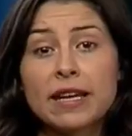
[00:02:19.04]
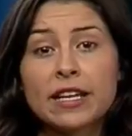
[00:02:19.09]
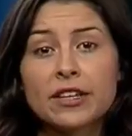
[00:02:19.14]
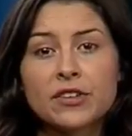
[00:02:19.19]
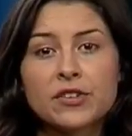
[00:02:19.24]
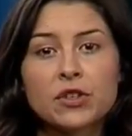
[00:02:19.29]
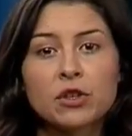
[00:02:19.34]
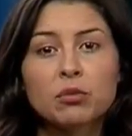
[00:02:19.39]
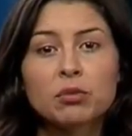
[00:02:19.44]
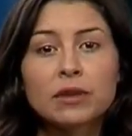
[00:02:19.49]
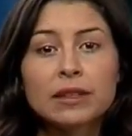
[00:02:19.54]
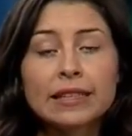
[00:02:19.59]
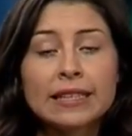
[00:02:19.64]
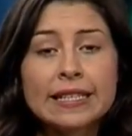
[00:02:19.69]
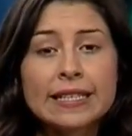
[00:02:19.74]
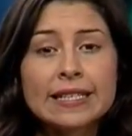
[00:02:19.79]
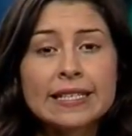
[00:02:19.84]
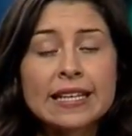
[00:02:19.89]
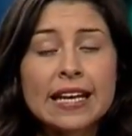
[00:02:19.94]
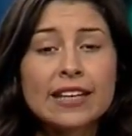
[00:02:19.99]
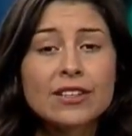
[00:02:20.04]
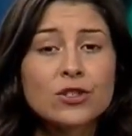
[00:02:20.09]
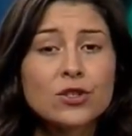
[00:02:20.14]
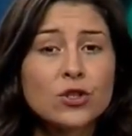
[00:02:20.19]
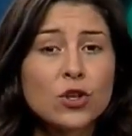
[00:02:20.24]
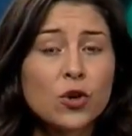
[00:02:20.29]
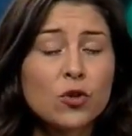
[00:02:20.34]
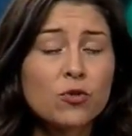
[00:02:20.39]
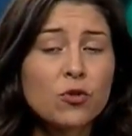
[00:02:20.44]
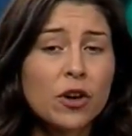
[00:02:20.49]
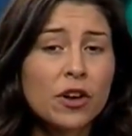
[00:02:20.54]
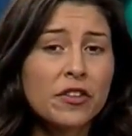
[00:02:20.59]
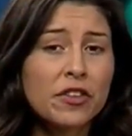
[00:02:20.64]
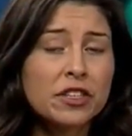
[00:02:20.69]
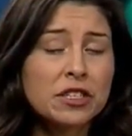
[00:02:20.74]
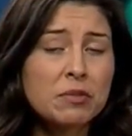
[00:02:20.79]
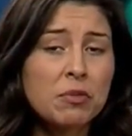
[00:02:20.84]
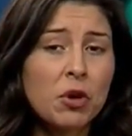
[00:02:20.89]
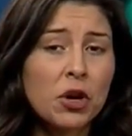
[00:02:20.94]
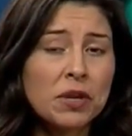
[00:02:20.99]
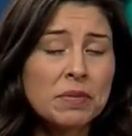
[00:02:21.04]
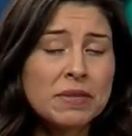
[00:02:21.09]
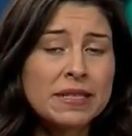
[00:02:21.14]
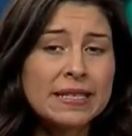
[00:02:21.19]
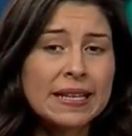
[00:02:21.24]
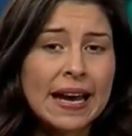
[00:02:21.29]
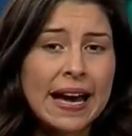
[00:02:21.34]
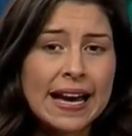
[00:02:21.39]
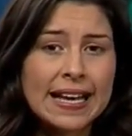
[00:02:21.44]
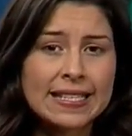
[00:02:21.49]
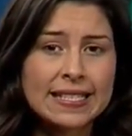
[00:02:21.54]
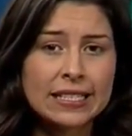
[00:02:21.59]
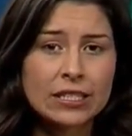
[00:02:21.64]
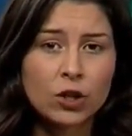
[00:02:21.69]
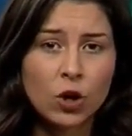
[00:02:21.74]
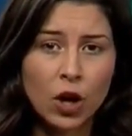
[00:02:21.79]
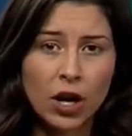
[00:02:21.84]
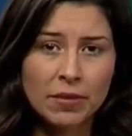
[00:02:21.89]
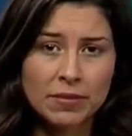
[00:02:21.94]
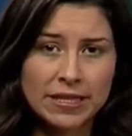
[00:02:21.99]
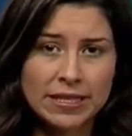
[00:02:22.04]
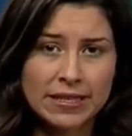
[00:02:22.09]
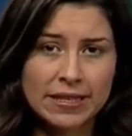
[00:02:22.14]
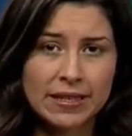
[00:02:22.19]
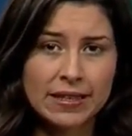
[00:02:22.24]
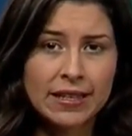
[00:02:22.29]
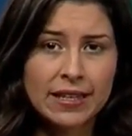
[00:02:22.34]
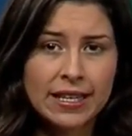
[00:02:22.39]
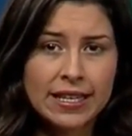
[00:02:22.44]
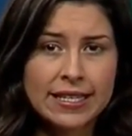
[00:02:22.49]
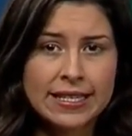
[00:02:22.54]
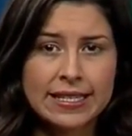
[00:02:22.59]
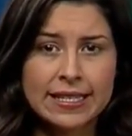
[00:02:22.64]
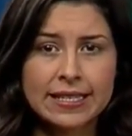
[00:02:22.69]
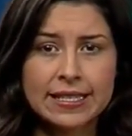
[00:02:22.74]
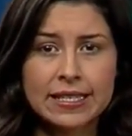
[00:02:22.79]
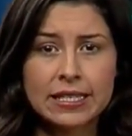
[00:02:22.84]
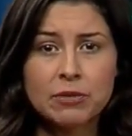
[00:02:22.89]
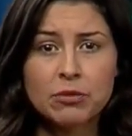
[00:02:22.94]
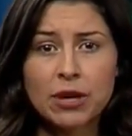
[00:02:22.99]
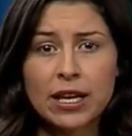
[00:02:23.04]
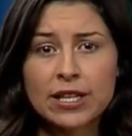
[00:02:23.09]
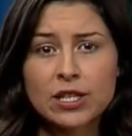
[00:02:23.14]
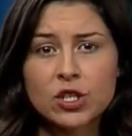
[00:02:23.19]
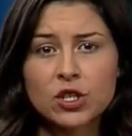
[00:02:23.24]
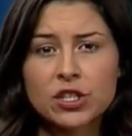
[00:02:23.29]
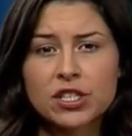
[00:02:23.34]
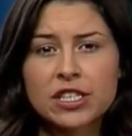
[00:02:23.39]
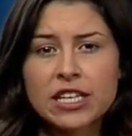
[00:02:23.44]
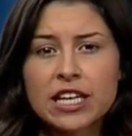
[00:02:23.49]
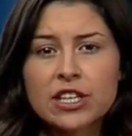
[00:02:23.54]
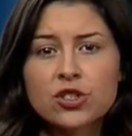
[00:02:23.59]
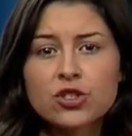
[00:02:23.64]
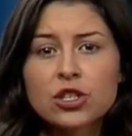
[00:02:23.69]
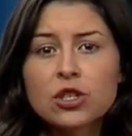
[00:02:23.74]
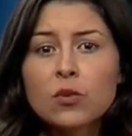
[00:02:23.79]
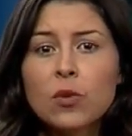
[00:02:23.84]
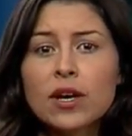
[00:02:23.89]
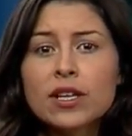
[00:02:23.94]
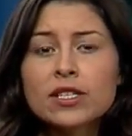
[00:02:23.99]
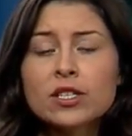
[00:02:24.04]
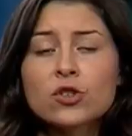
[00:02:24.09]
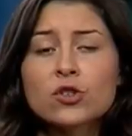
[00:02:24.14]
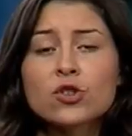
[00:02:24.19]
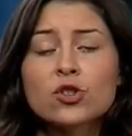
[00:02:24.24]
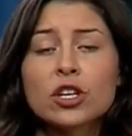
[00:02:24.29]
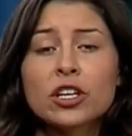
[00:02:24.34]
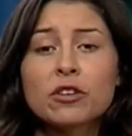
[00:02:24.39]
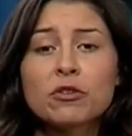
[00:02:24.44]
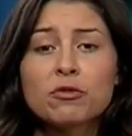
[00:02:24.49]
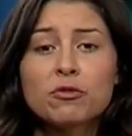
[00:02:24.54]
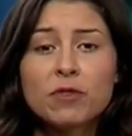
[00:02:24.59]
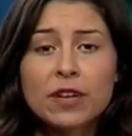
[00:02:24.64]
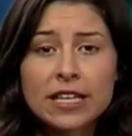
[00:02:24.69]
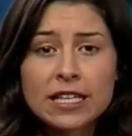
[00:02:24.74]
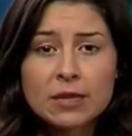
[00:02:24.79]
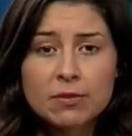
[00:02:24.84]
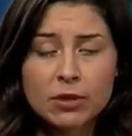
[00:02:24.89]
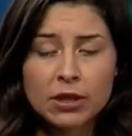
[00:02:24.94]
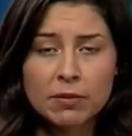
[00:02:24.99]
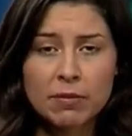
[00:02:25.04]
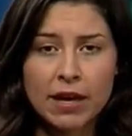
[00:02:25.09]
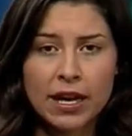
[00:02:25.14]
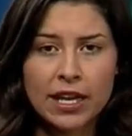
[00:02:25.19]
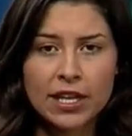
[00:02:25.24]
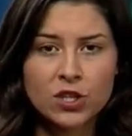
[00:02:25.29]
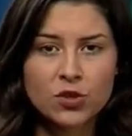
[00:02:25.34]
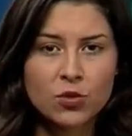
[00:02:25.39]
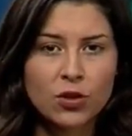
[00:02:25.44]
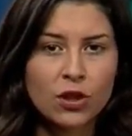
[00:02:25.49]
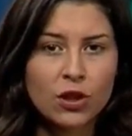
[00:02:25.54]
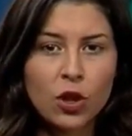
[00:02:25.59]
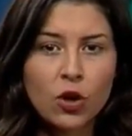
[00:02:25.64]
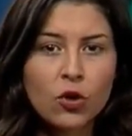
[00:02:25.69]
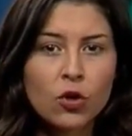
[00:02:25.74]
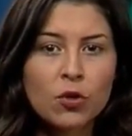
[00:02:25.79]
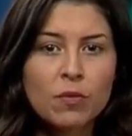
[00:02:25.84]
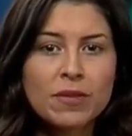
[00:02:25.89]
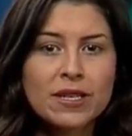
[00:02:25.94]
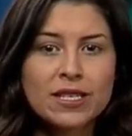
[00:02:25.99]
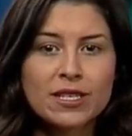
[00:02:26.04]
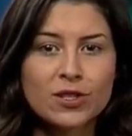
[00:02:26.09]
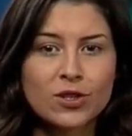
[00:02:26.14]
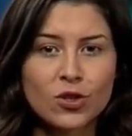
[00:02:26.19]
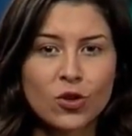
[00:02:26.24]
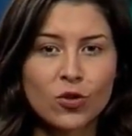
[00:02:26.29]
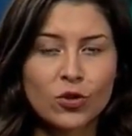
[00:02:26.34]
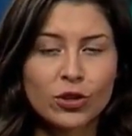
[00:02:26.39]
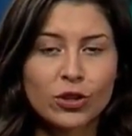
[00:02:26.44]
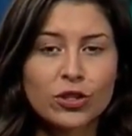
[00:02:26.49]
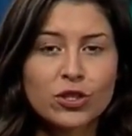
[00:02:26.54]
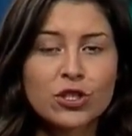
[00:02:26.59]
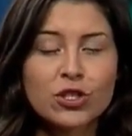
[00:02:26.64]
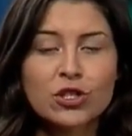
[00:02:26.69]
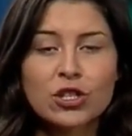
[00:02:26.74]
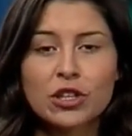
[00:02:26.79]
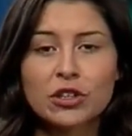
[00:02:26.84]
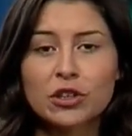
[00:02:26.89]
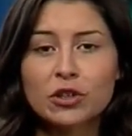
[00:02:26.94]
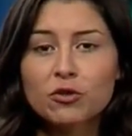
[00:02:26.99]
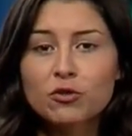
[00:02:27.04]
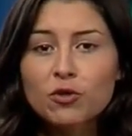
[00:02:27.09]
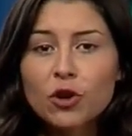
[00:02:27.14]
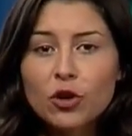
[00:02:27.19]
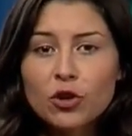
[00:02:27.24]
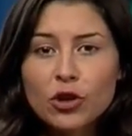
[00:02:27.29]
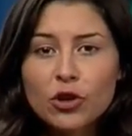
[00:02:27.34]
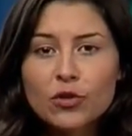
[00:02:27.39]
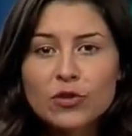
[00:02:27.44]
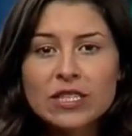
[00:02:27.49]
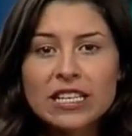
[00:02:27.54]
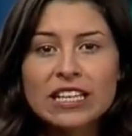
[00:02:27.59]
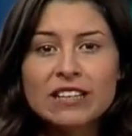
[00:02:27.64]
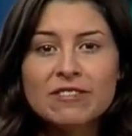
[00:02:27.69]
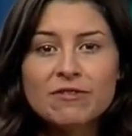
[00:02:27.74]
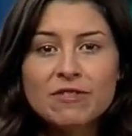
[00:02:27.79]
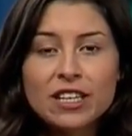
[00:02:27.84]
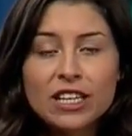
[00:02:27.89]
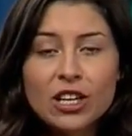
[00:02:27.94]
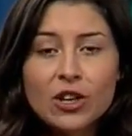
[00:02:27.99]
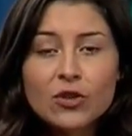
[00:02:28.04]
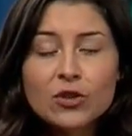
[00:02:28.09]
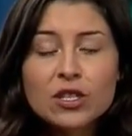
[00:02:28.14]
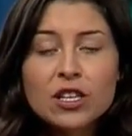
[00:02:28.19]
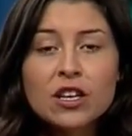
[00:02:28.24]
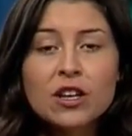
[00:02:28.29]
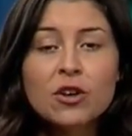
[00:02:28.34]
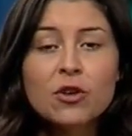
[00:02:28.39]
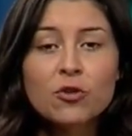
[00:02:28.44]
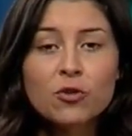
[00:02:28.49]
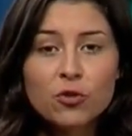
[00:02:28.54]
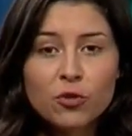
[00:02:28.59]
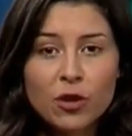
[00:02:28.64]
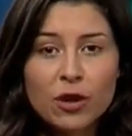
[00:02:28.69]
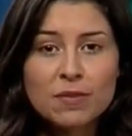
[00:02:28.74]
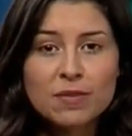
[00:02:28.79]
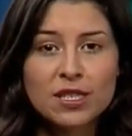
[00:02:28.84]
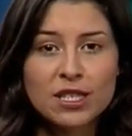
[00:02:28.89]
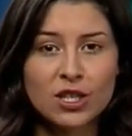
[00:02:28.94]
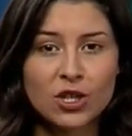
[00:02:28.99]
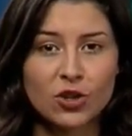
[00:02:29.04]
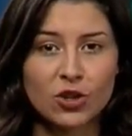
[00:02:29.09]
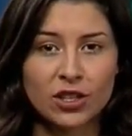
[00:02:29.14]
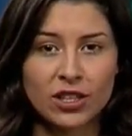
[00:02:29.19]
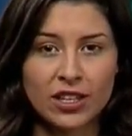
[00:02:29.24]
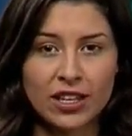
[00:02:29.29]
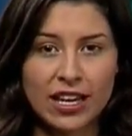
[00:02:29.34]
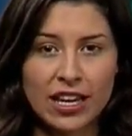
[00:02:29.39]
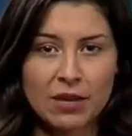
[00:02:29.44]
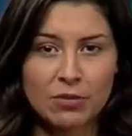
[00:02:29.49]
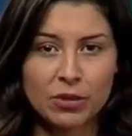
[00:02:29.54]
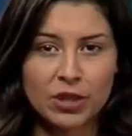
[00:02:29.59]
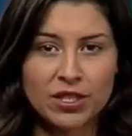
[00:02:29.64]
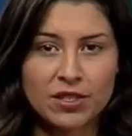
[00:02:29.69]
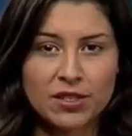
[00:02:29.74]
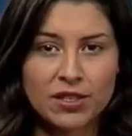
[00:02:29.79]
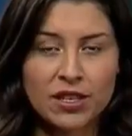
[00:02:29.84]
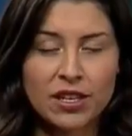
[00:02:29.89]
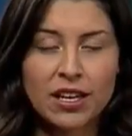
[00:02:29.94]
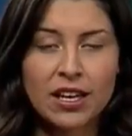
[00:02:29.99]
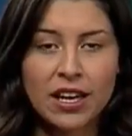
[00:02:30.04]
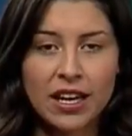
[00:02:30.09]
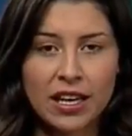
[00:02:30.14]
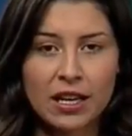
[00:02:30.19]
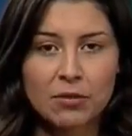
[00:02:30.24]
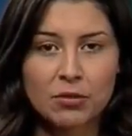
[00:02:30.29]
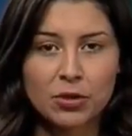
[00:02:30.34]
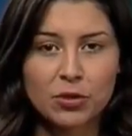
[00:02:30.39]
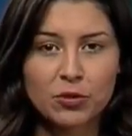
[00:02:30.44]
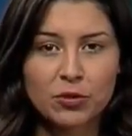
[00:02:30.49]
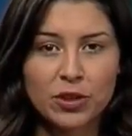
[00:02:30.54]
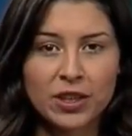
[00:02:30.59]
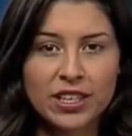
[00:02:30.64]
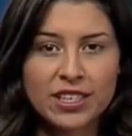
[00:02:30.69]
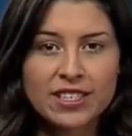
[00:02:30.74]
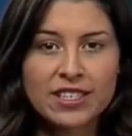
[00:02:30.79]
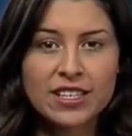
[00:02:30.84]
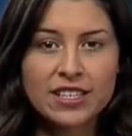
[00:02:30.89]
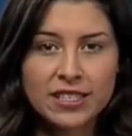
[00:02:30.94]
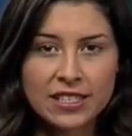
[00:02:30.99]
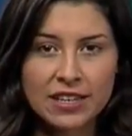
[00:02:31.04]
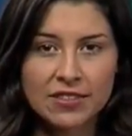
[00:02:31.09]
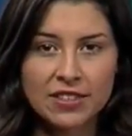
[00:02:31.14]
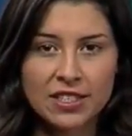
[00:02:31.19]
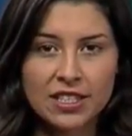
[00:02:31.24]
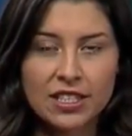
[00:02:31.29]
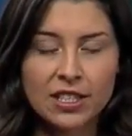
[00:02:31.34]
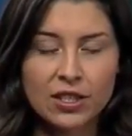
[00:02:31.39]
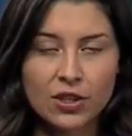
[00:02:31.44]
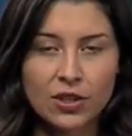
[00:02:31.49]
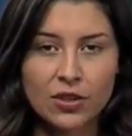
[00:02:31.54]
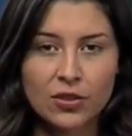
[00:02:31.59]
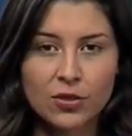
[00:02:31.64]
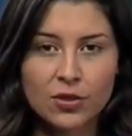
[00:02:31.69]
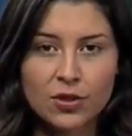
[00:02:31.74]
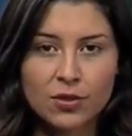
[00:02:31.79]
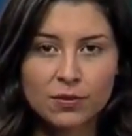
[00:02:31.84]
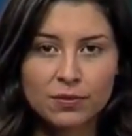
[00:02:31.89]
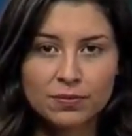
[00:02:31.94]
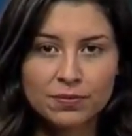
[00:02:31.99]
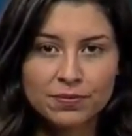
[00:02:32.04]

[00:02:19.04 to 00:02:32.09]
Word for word: Bakersfield Police, and so far the department hasn't commented. Dixie Brewer says she wants to start a Facebook page with local business owners sharing photos and videos from security cameras. Amber Frias, 17 News.